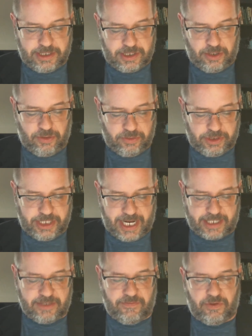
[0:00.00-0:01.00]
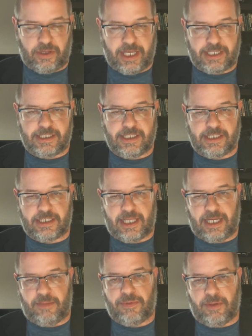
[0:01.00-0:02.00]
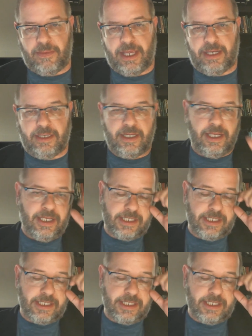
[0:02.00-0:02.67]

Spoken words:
So Jacksonville likes to just line up their men,